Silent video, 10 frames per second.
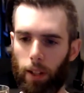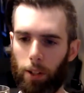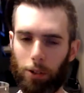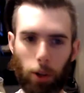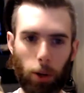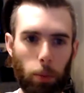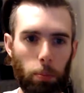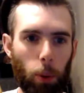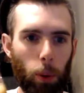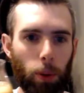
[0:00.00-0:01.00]
So
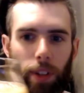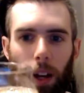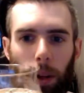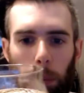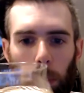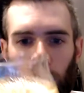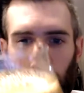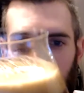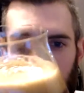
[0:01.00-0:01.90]
pours out pretty